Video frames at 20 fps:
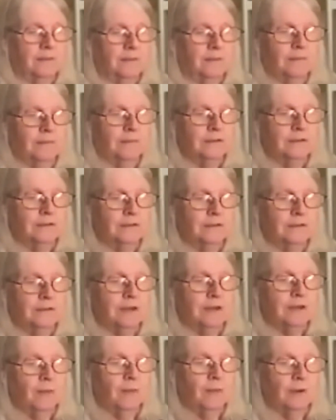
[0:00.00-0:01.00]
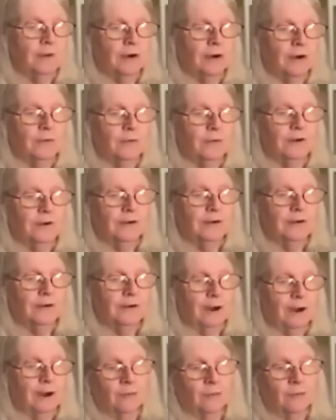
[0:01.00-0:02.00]
Today, we are re our
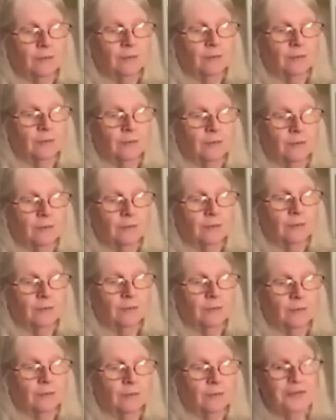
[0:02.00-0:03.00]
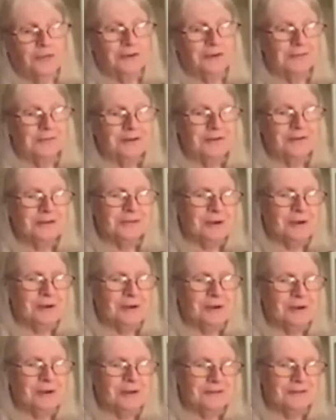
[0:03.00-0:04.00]
reading is John 3 to 1 to 12,
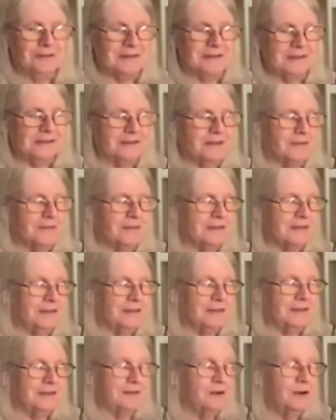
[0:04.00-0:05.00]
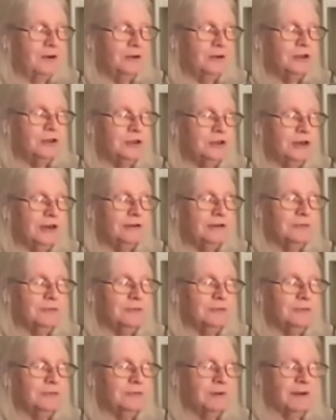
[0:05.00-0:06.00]
16 to 17, which shares with
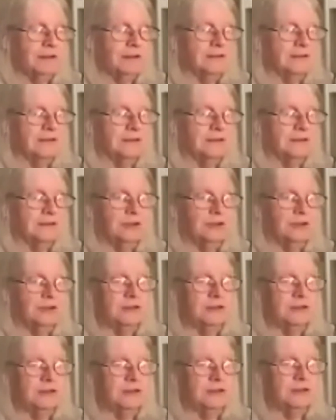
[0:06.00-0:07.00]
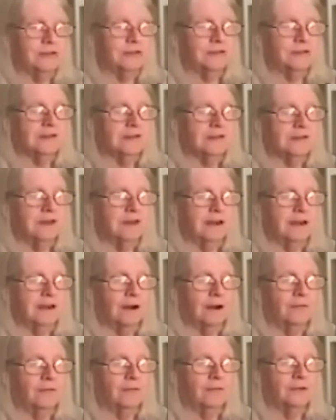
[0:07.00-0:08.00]
us Jesus' late night
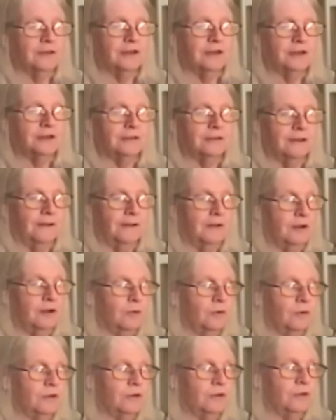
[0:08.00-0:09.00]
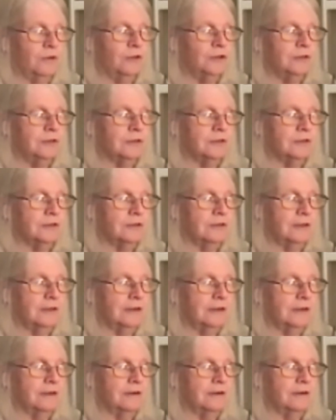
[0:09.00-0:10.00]
conversation with a Jewish
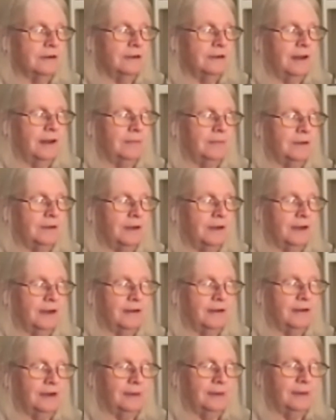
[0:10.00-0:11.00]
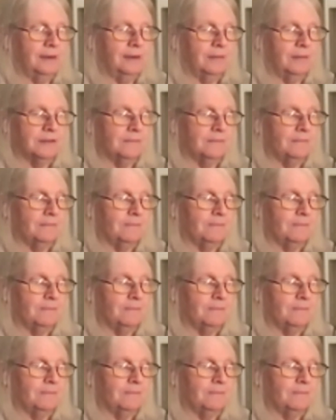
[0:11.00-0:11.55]
leader named Nicodemus.